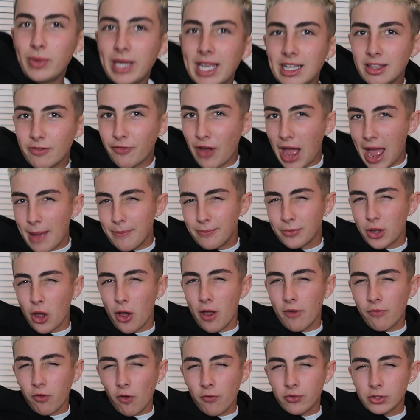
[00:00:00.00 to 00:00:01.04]
we get the vibe I'm
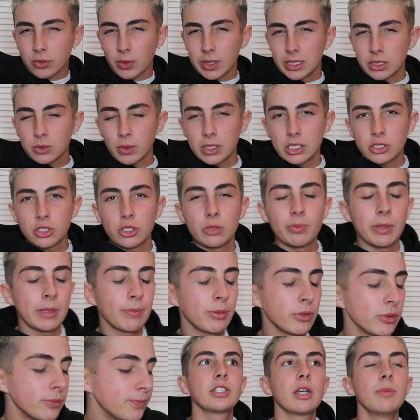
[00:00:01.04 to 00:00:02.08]
going for 2022,
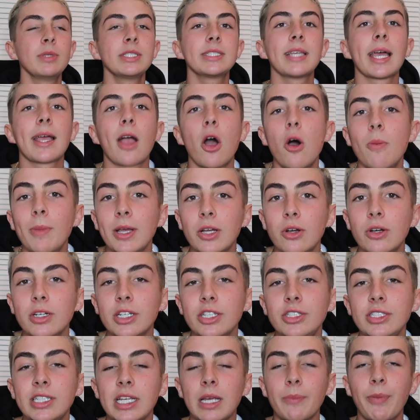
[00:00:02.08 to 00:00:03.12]
people? Someone's like, oh my god,
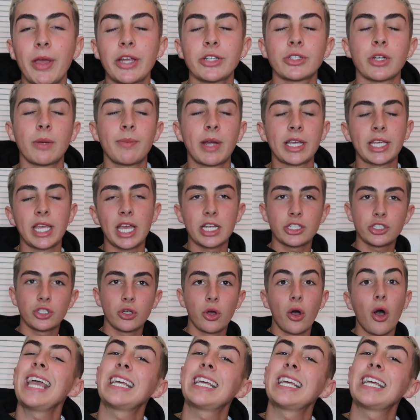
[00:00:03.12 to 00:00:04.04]
can you take a picture? I'm like, yeah, sure.